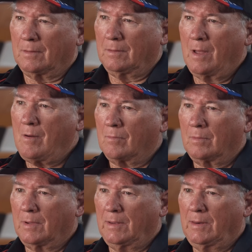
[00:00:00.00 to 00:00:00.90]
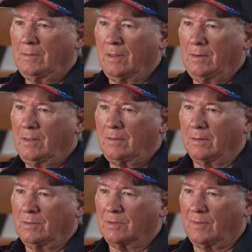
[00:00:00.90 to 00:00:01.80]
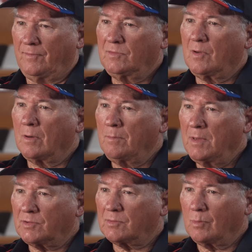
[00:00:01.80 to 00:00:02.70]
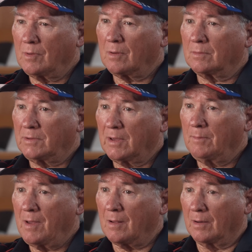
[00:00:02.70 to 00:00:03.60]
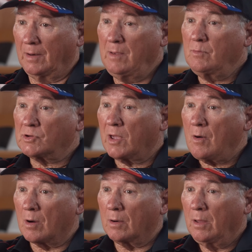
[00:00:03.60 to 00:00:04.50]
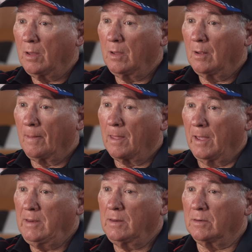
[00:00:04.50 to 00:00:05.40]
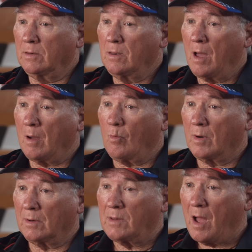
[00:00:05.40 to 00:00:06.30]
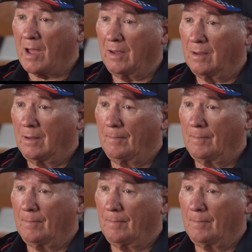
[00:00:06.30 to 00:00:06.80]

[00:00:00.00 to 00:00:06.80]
No, he didn't. He said, if he's going to miss, we're not going to take him out. And he was scared. He did not want to die.